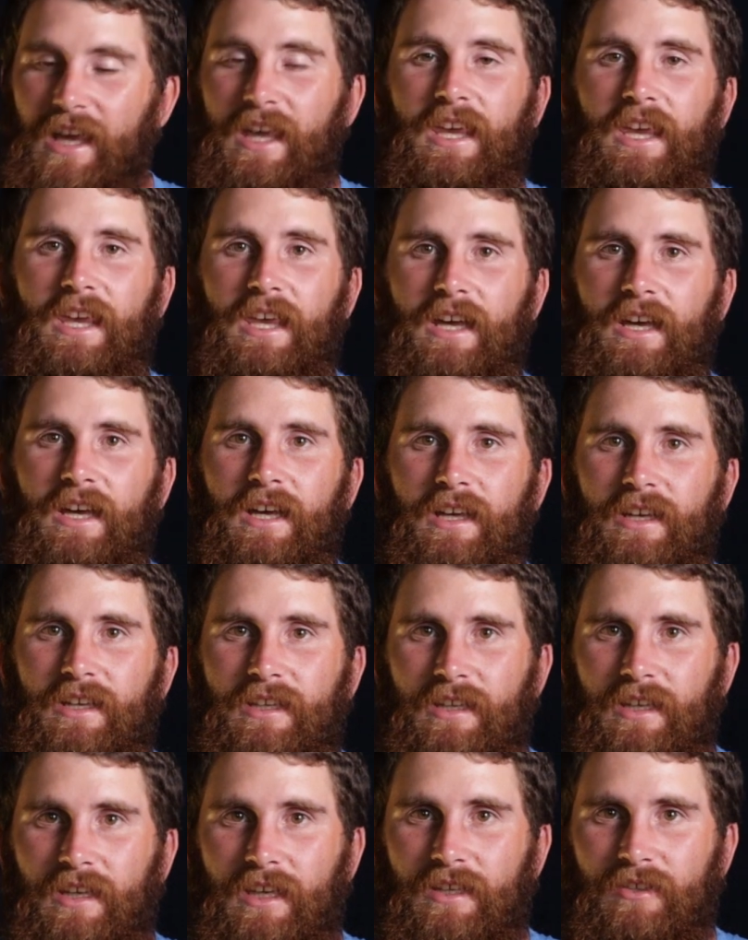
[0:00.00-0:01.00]

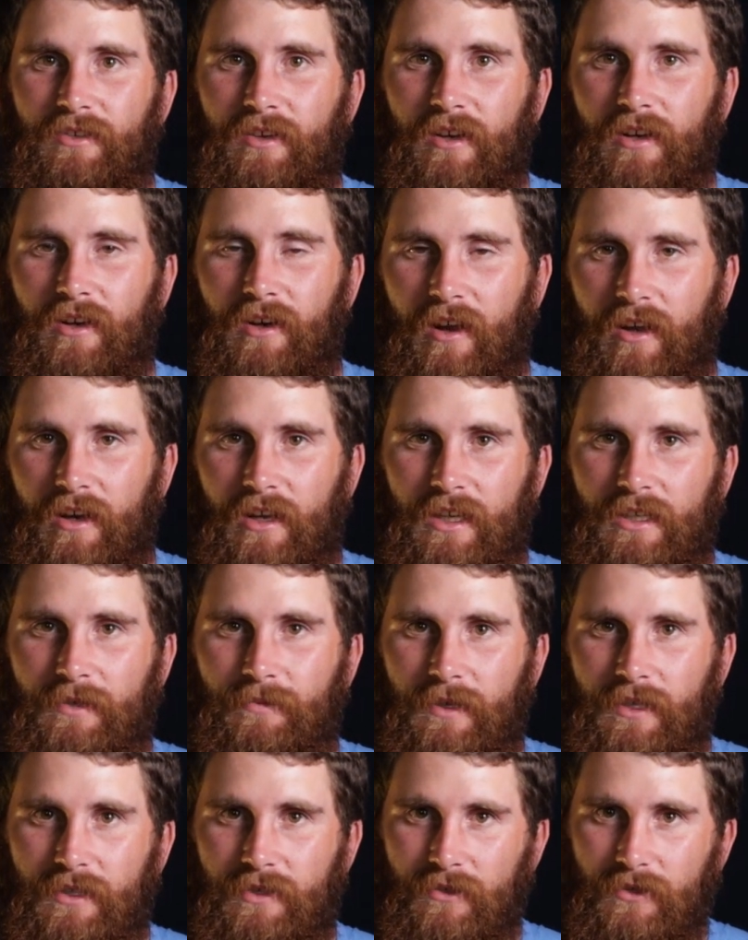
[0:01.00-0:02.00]
He's got a lot of
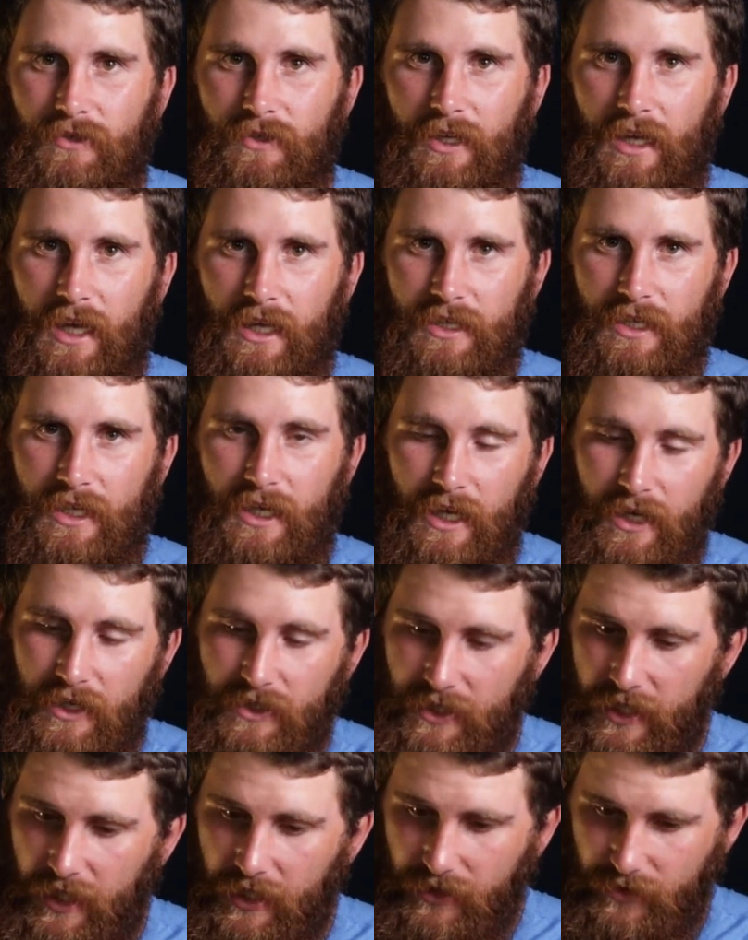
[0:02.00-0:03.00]
experience also catching
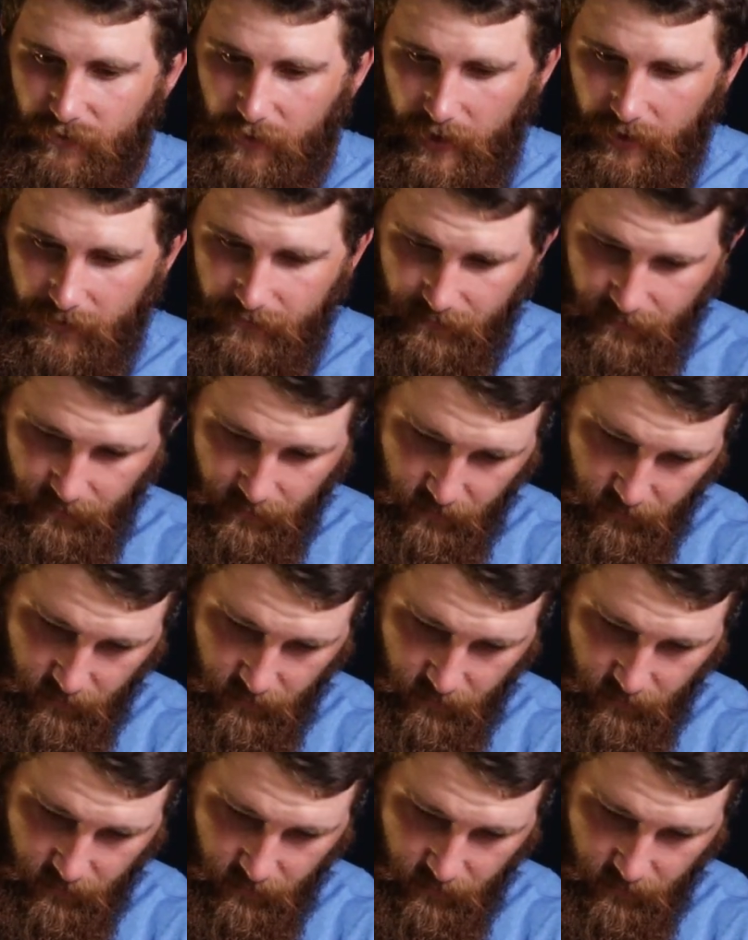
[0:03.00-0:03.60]
yellowtail as well.